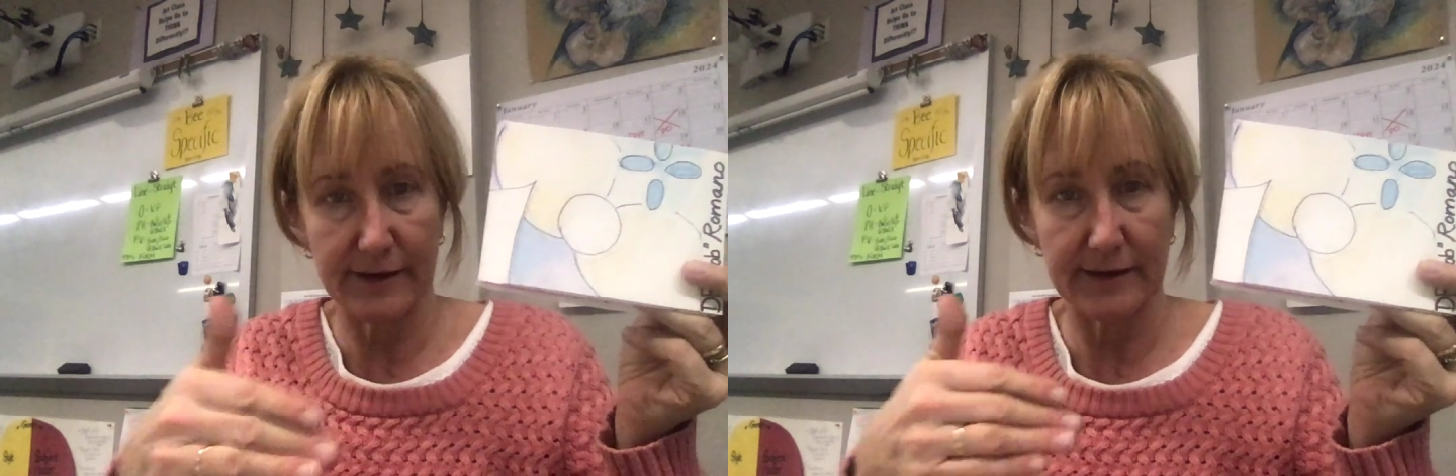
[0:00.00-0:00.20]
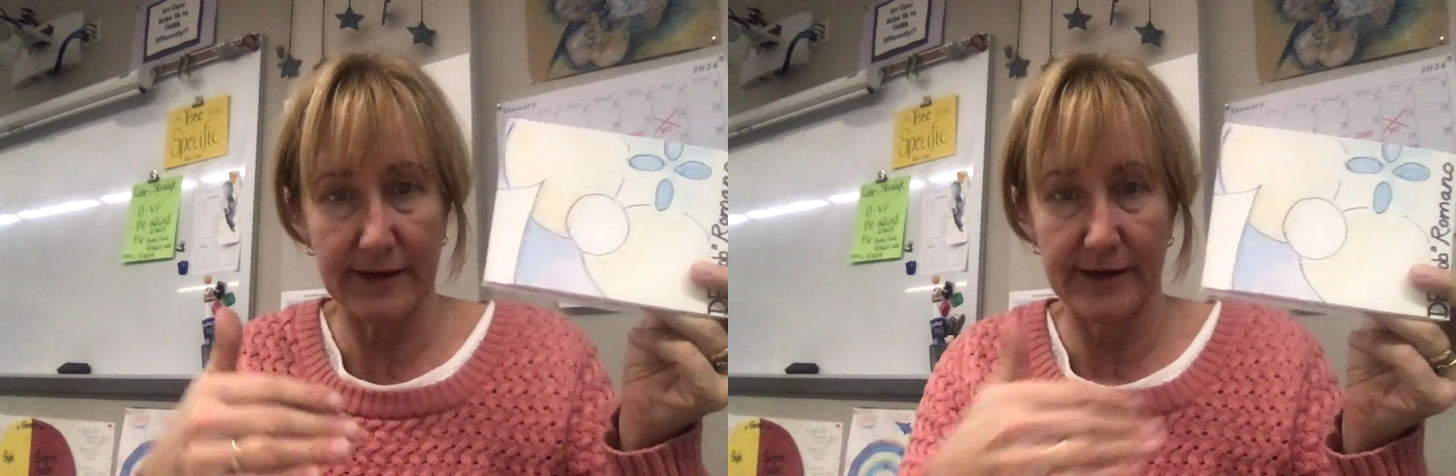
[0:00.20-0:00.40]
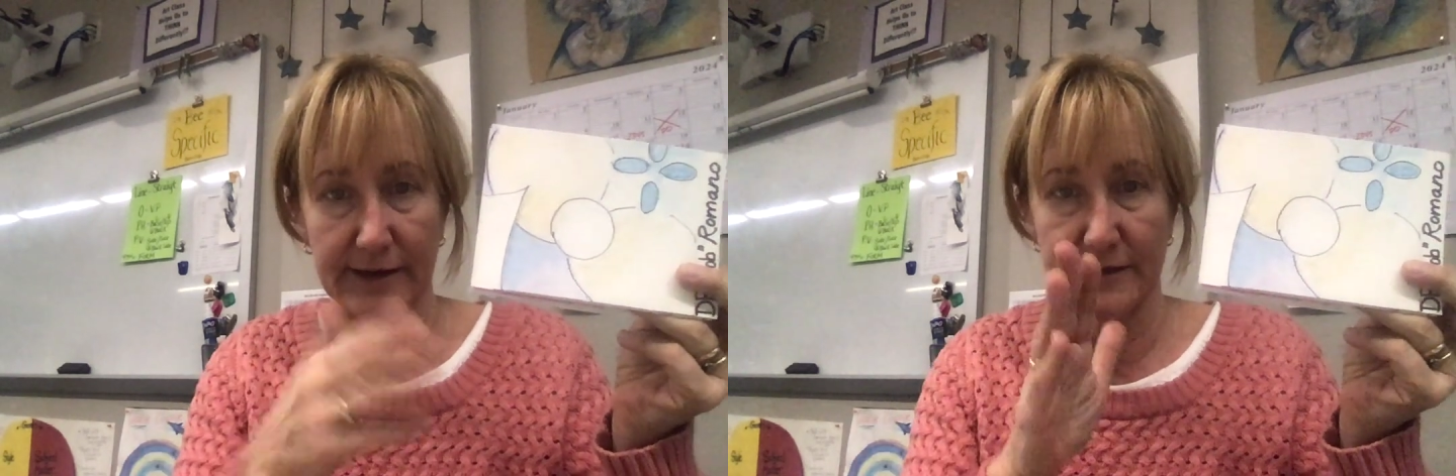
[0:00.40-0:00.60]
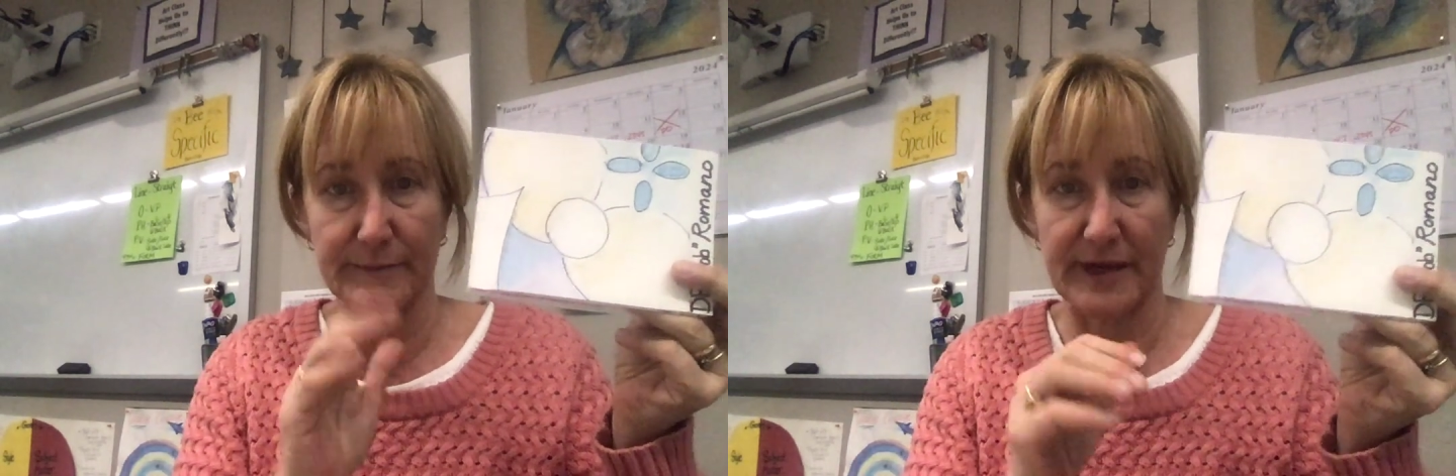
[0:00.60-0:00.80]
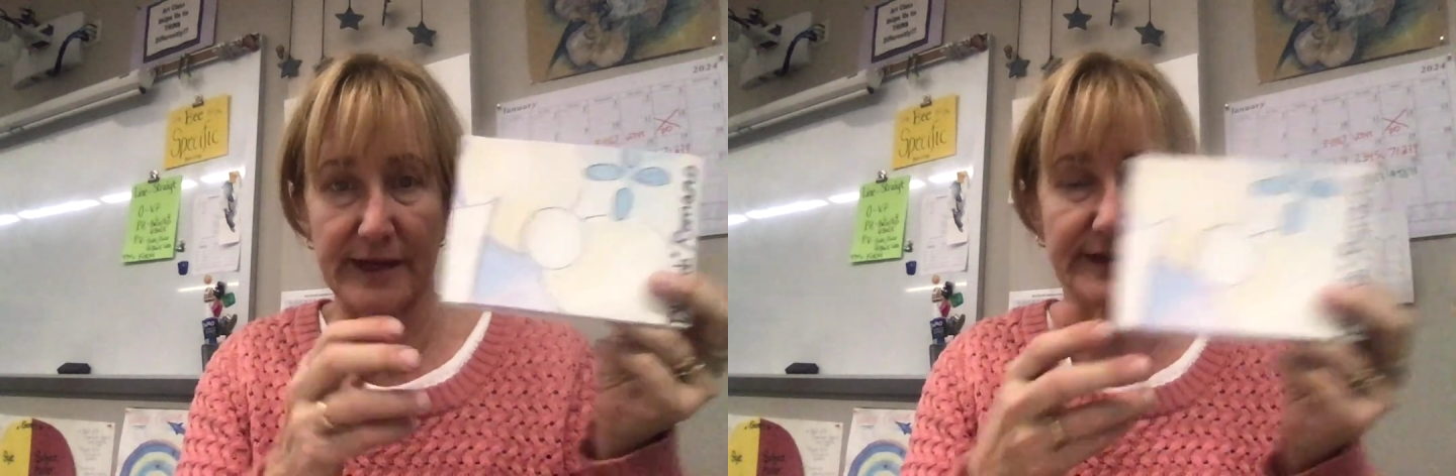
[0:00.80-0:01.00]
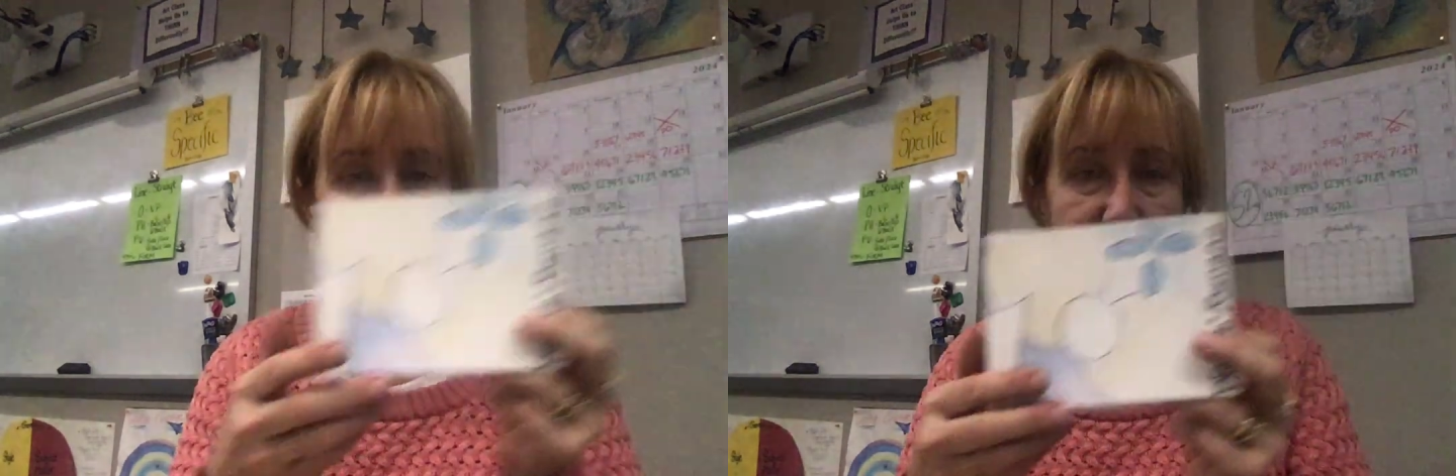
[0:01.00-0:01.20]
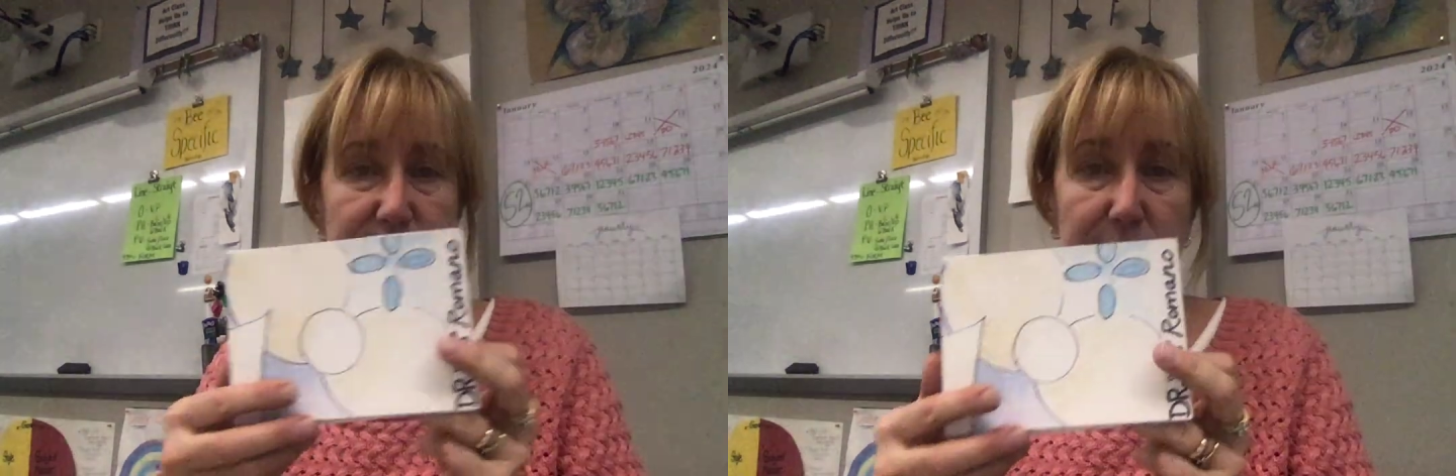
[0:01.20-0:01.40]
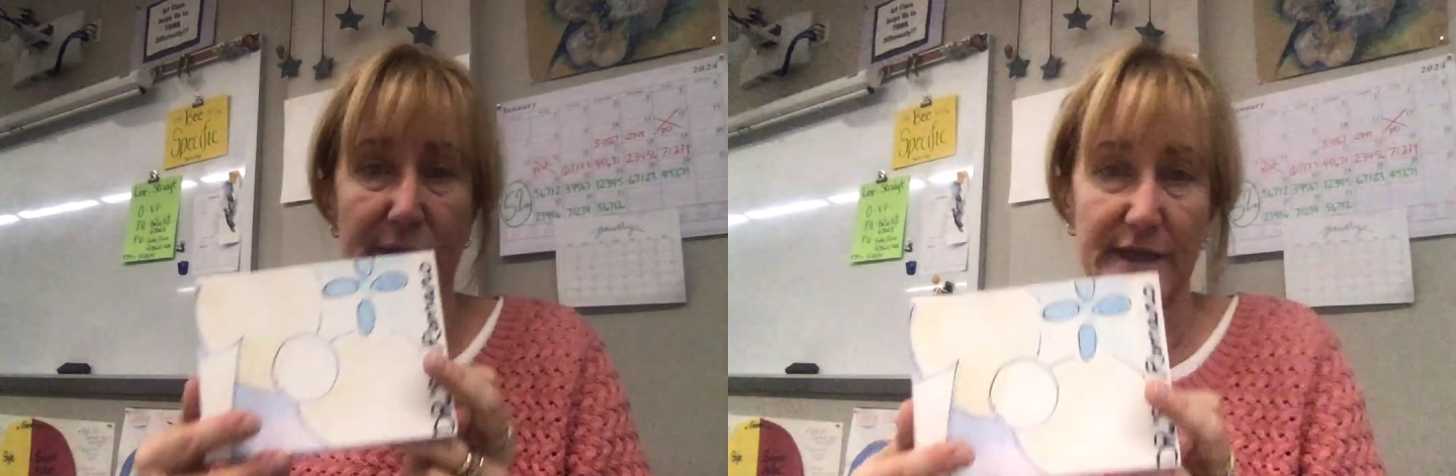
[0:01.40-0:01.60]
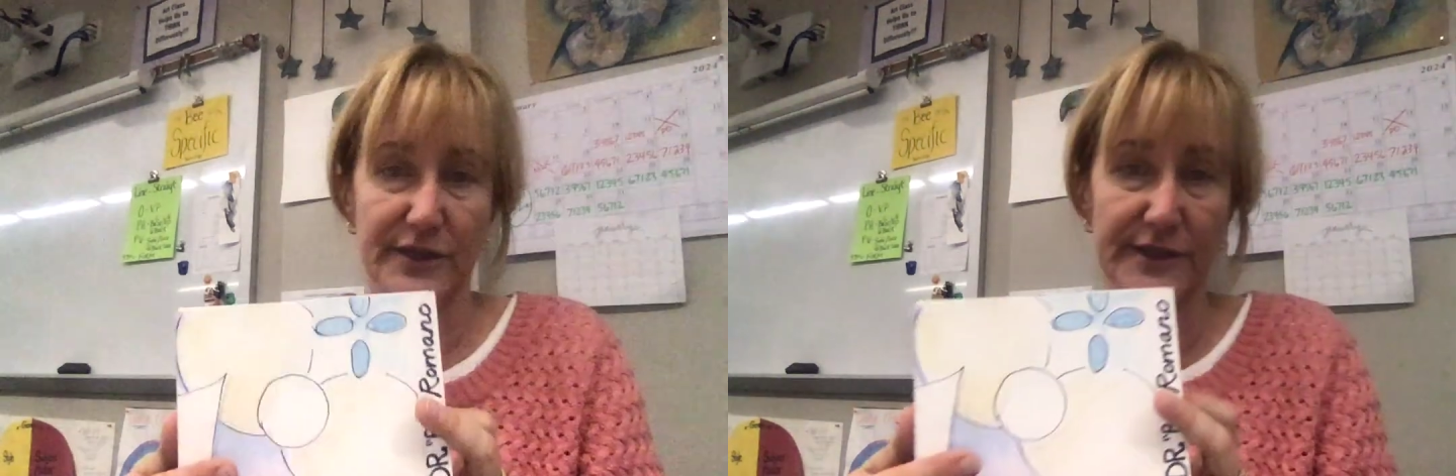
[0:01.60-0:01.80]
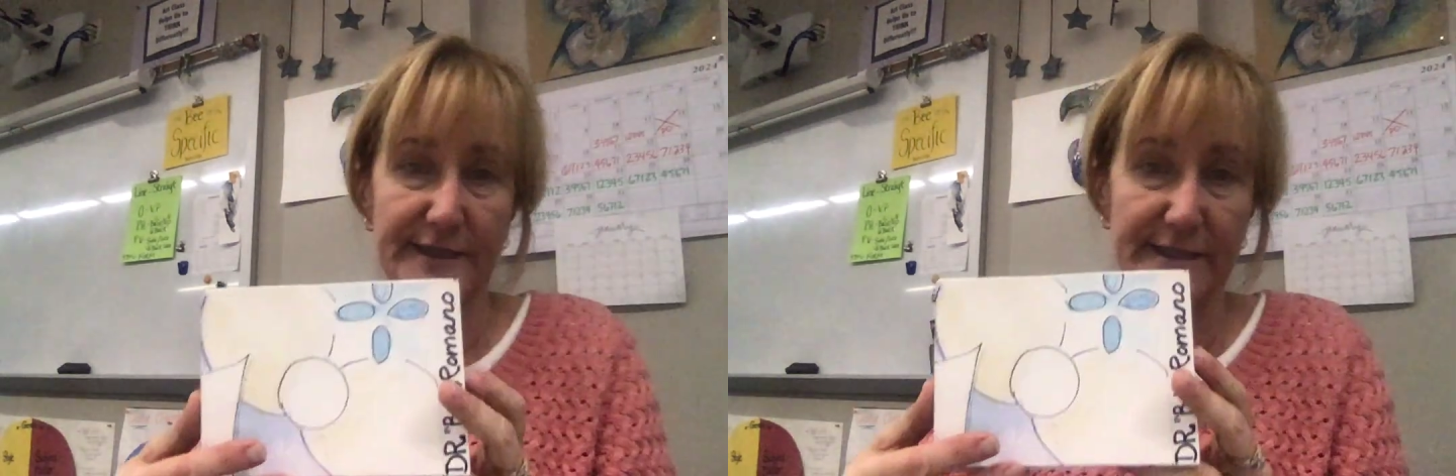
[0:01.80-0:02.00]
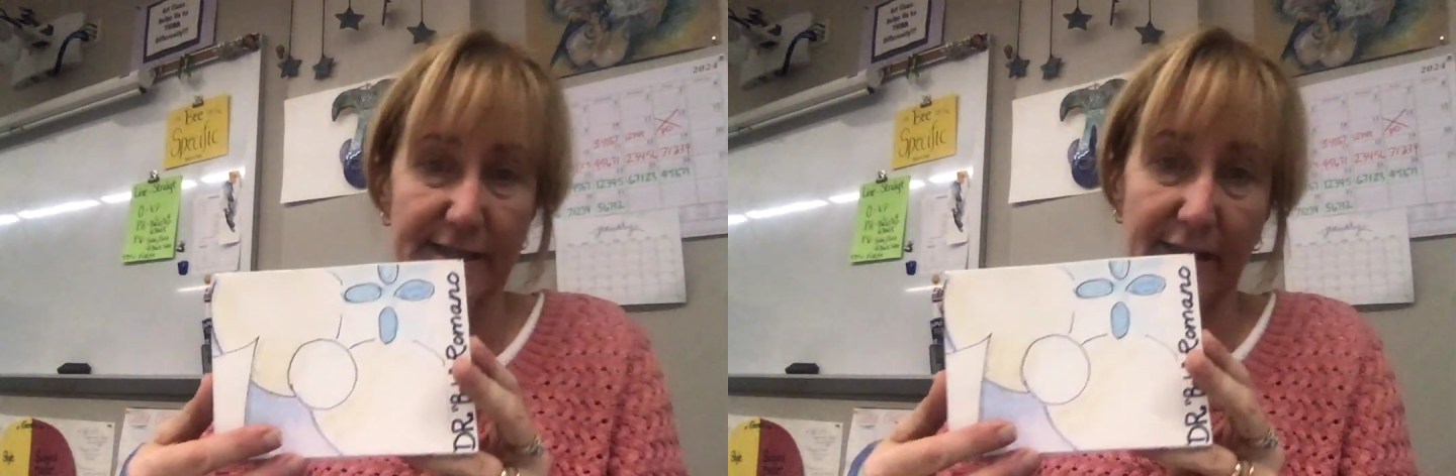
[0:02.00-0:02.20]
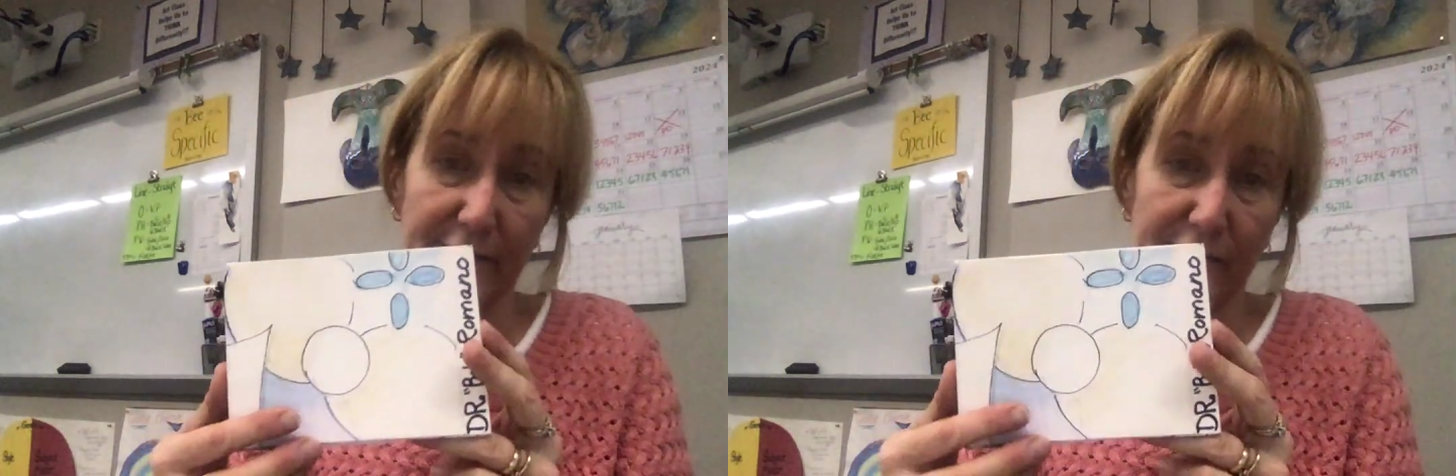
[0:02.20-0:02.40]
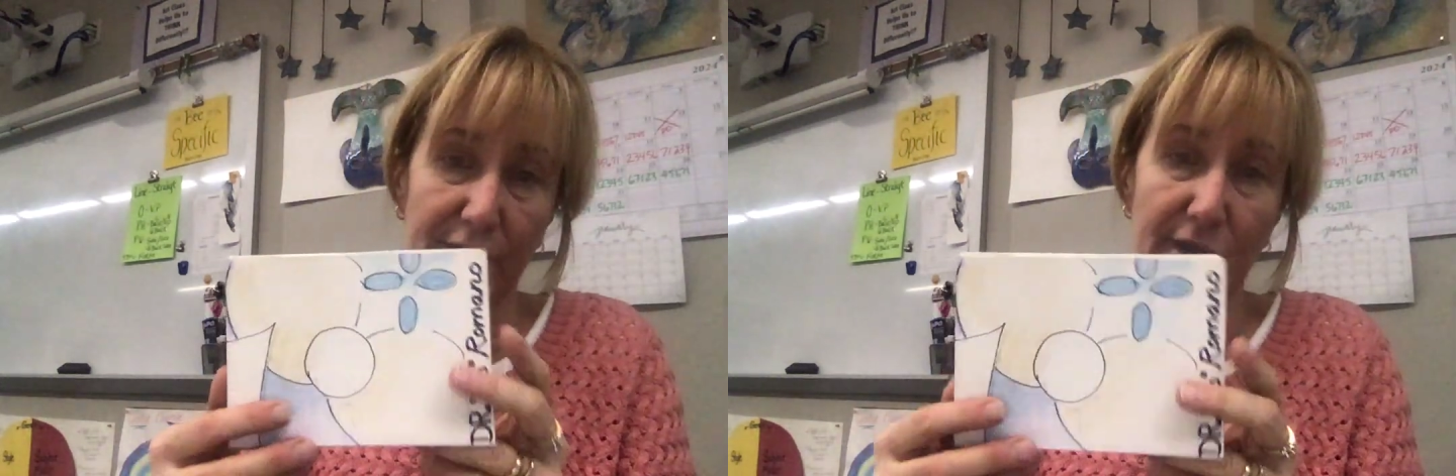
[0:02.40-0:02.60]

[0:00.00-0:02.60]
and pasted the pages together.